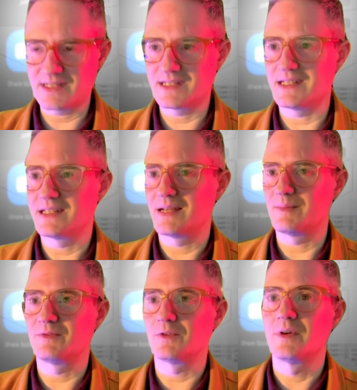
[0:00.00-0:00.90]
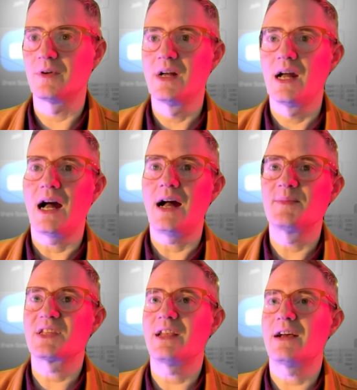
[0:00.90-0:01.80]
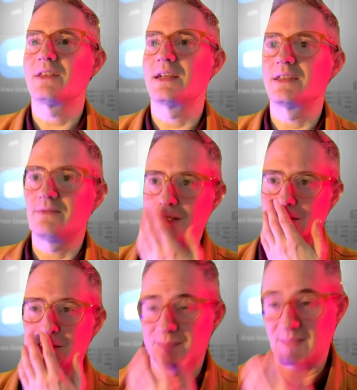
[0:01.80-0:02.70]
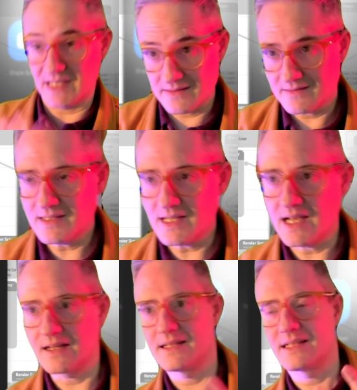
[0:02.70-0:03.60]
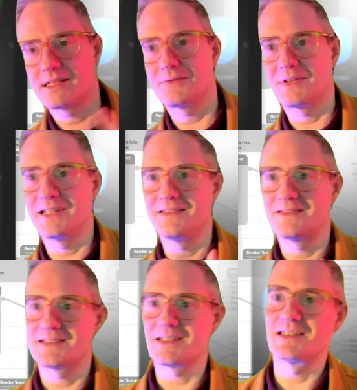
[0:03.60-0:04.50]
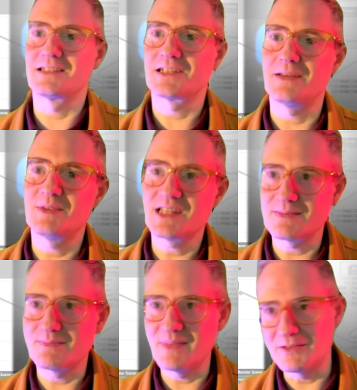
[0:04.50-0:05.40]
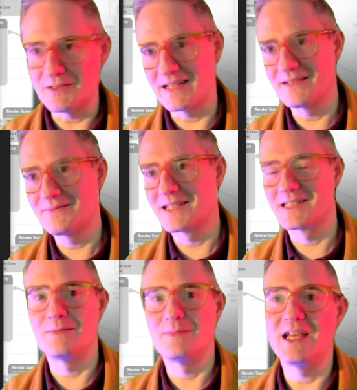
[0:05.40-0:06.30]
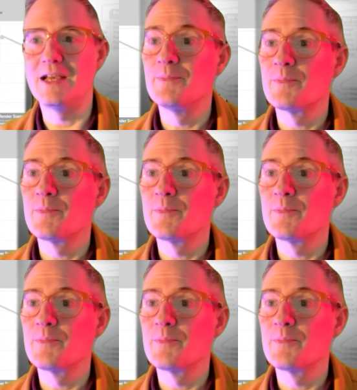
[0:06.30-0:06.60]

I did that before. So now like the video should be like it's the right size and shape. You see it's mirrored it because I'm here.